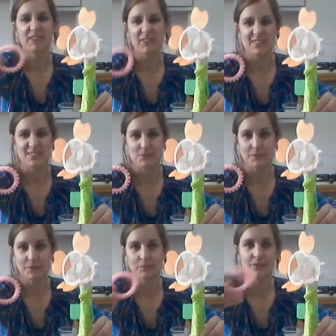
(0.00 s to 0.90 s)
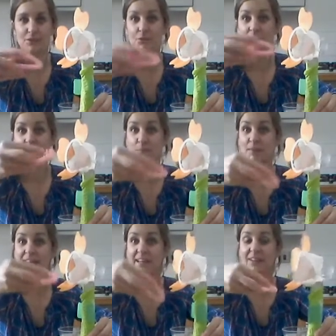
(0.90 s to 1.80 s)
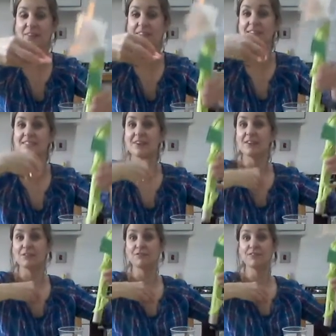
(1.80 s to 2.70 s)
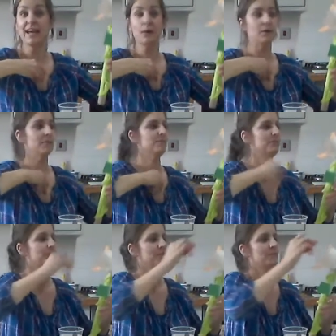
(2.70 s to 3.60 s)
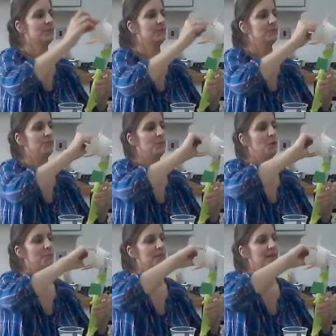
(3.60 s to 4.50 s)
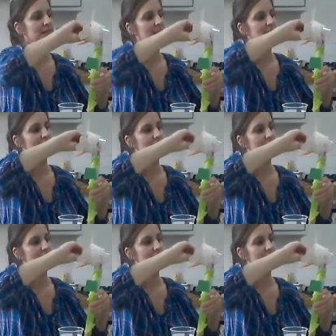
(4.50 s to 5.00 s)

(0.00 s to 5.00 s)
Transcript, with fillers: Found this as well. So I thought that could be the inside of the flower that in there.